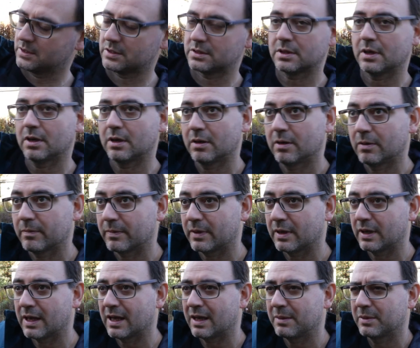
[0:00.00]
so
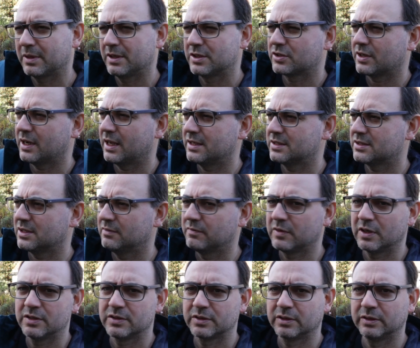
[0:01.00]
I'm going to try this in the
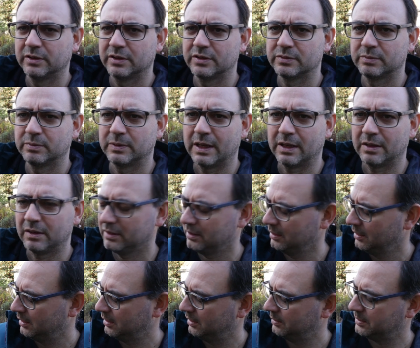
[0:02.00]
vertical as well,
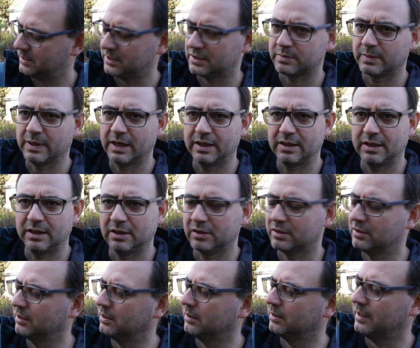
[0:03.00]
which is where the
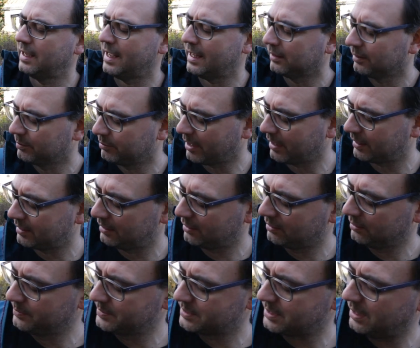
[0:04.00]
good old L bracket
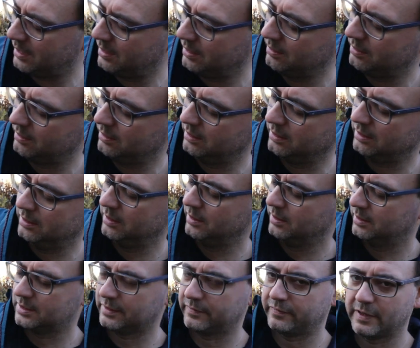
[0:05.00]
comes in,
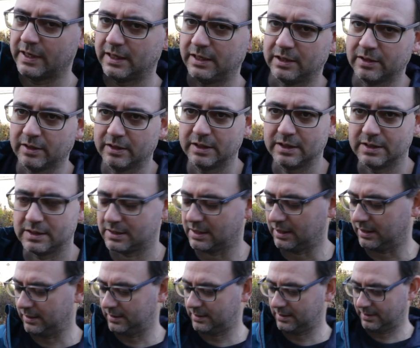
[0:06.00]
which I finally got these
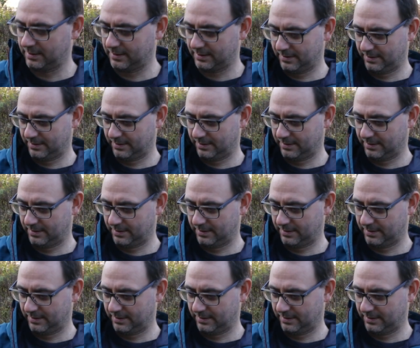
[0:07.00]
days.